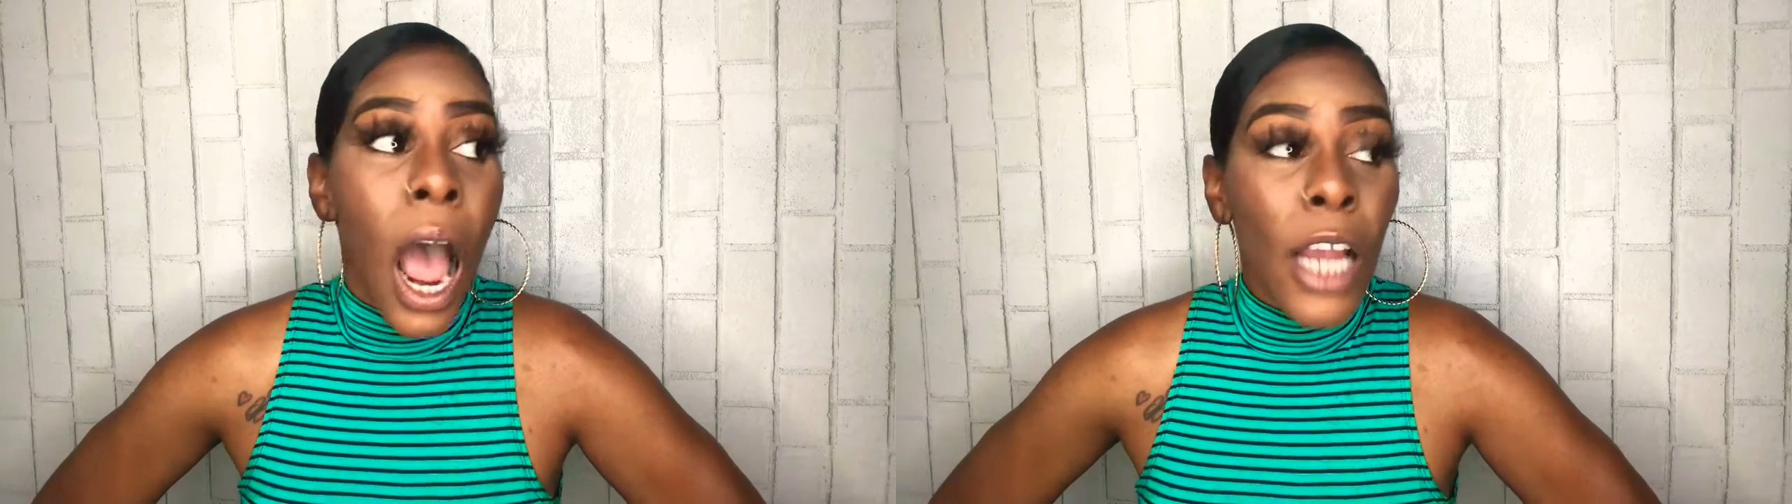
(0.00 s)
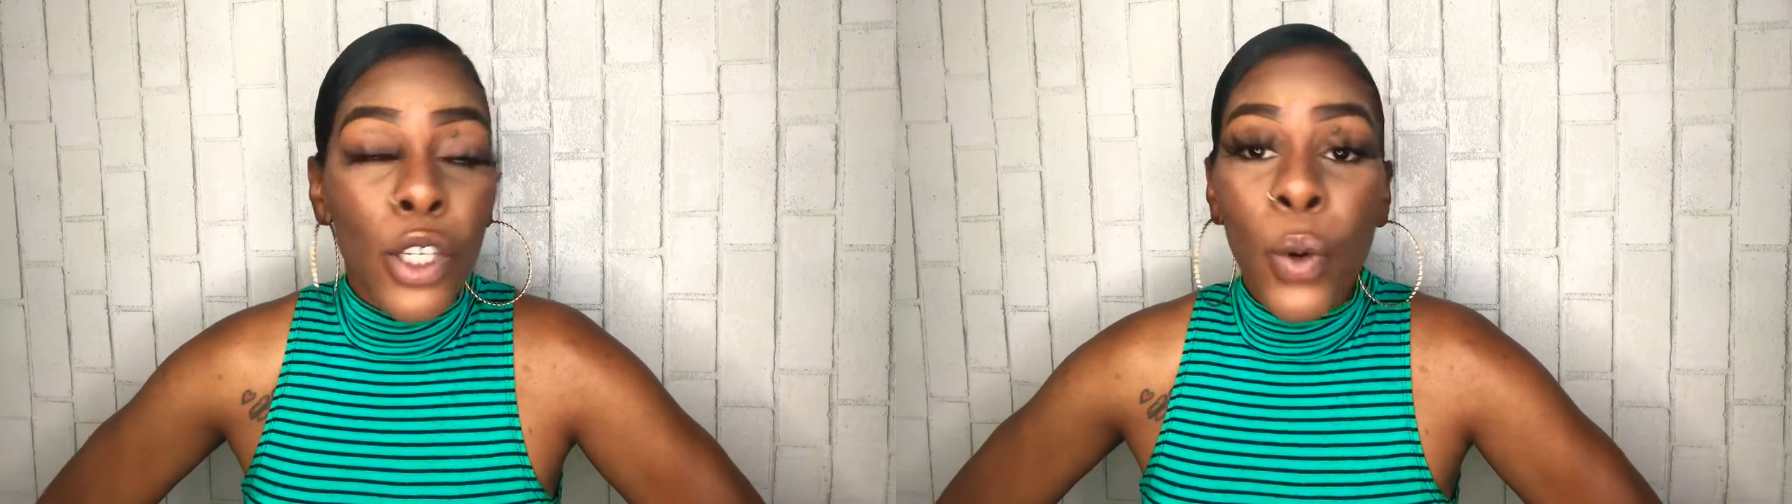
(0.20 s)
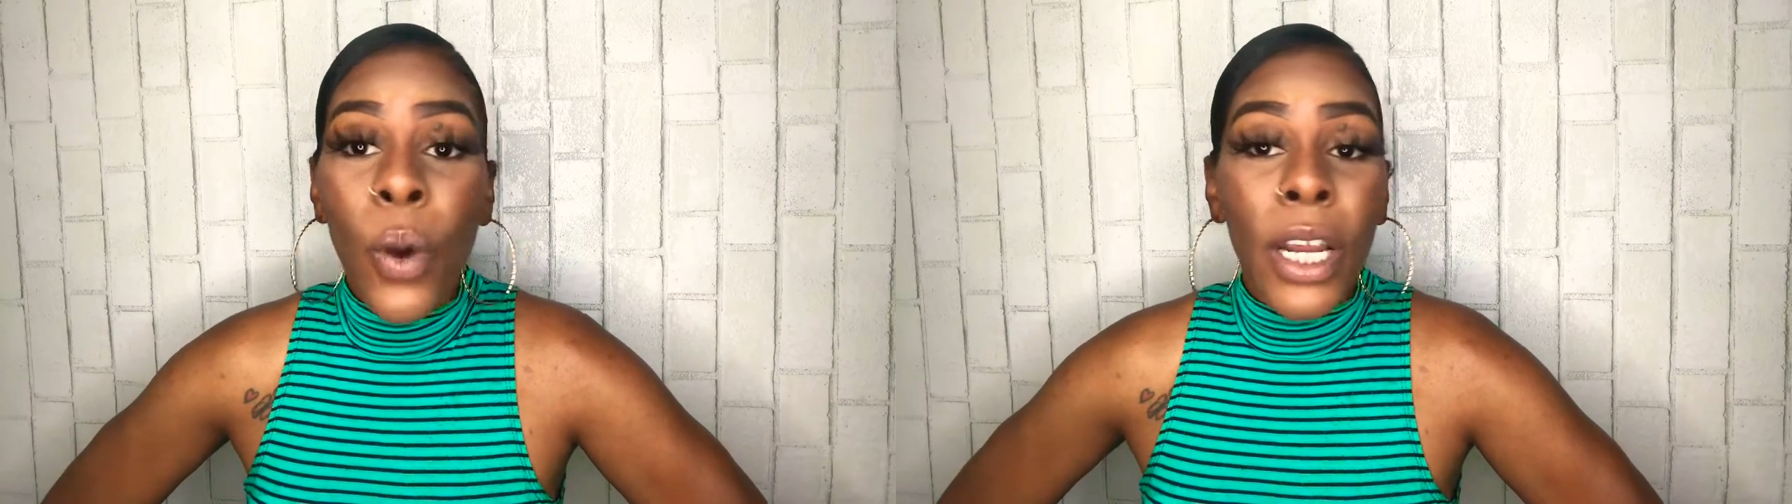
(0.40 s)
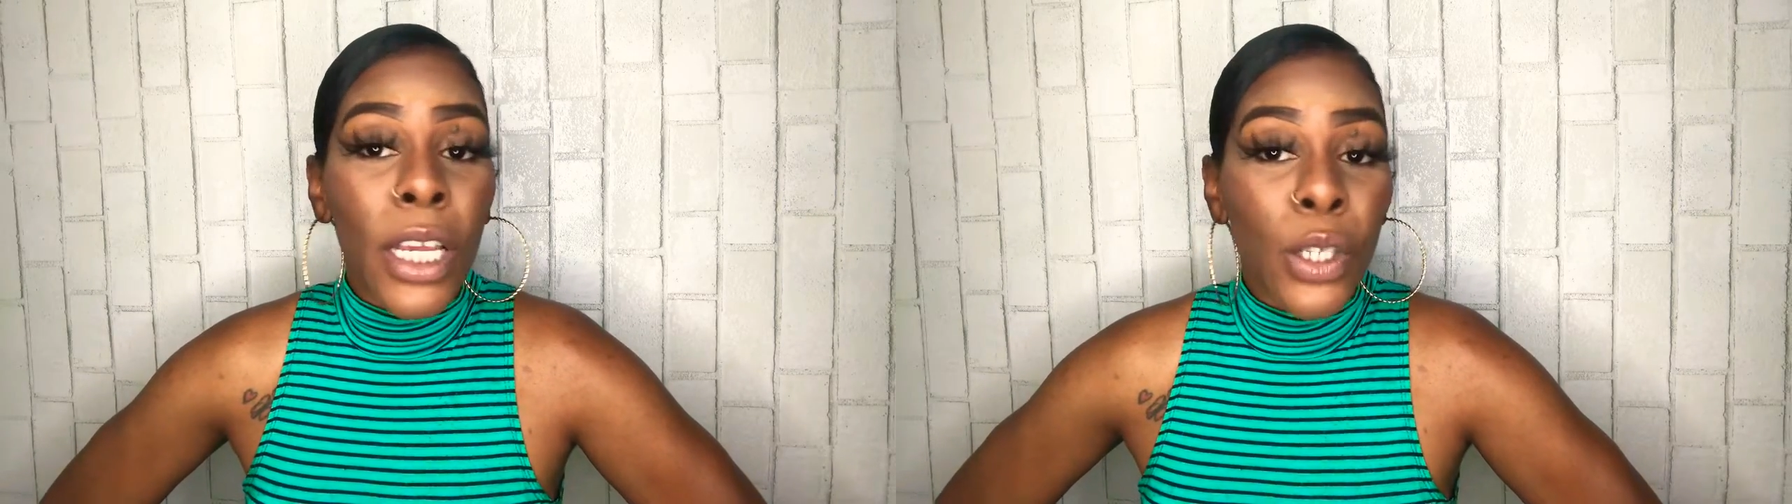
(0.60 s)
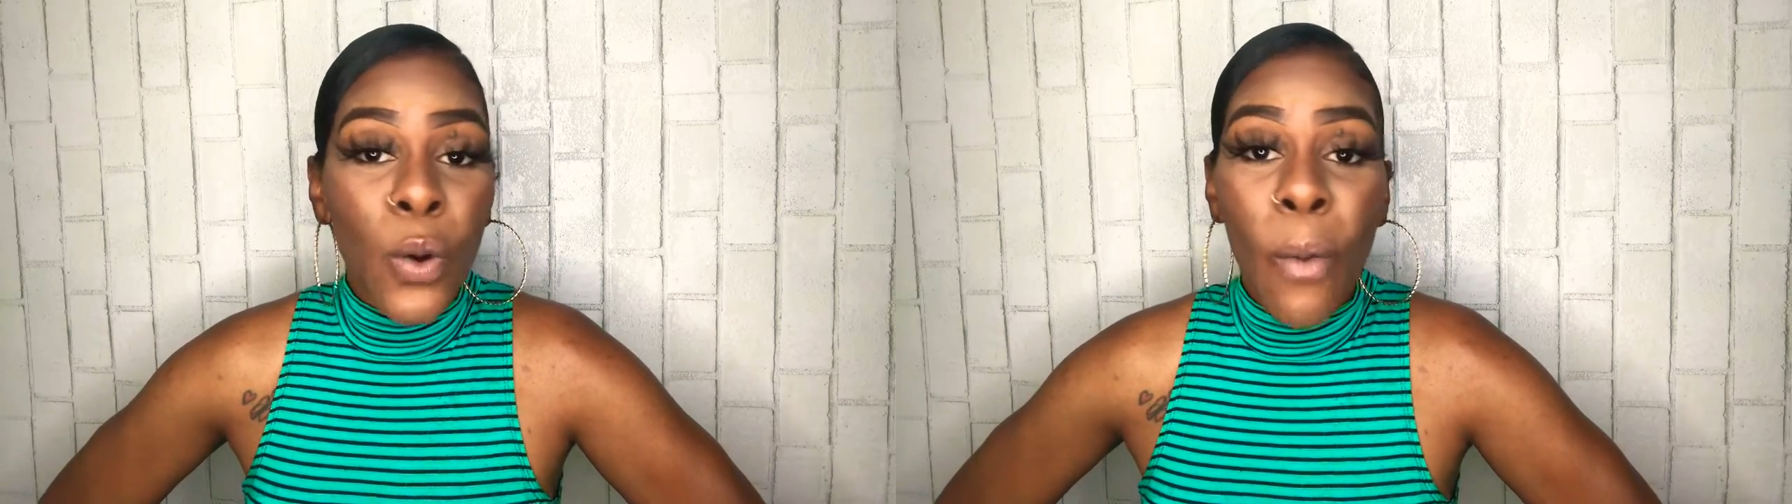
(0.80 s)
I do want to
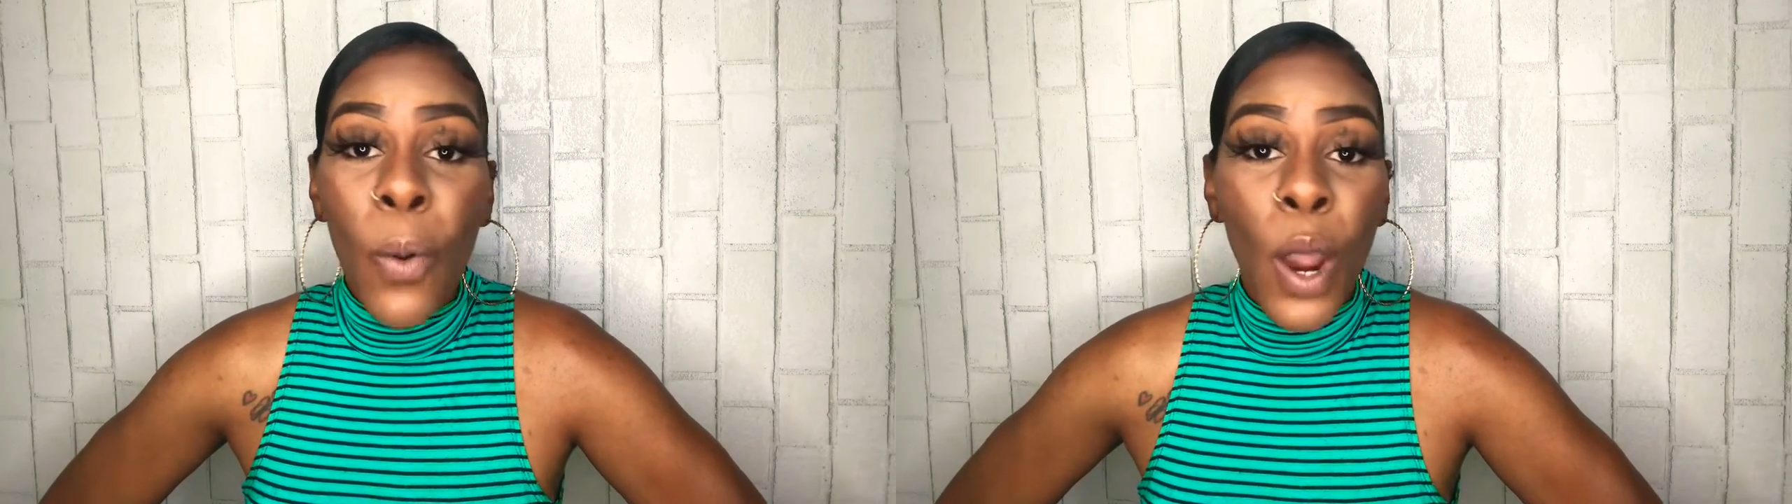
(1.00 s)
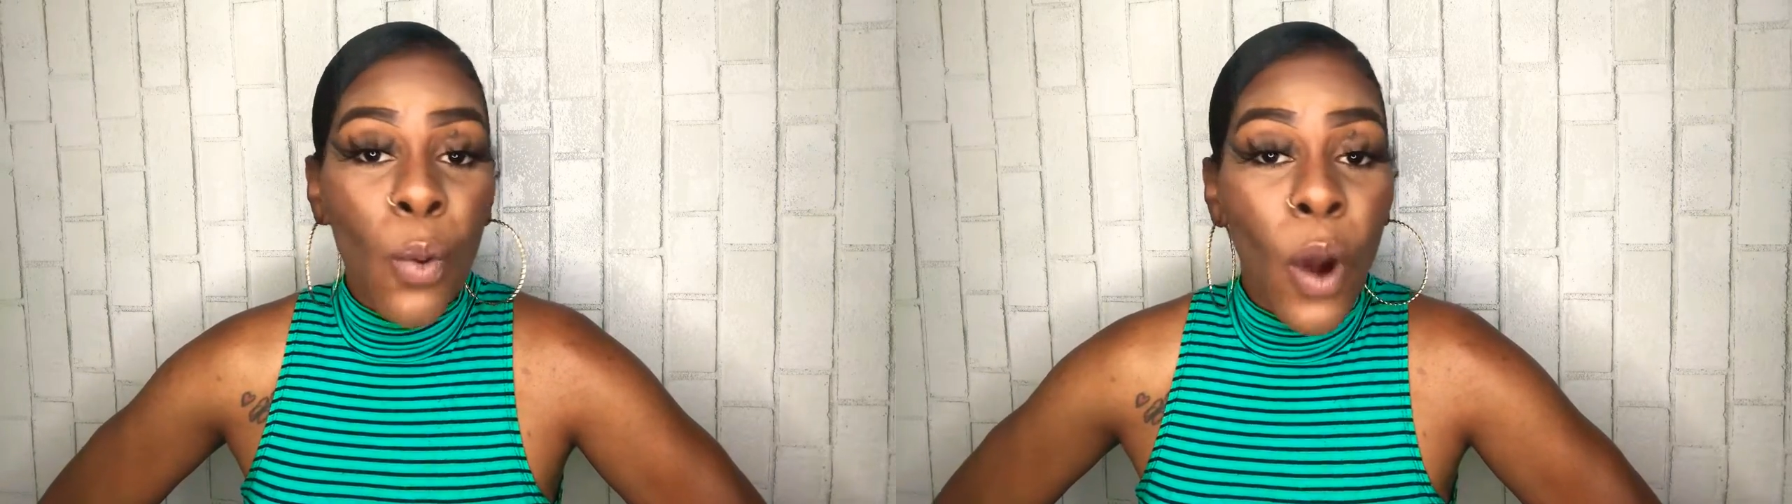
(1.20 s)
get to a point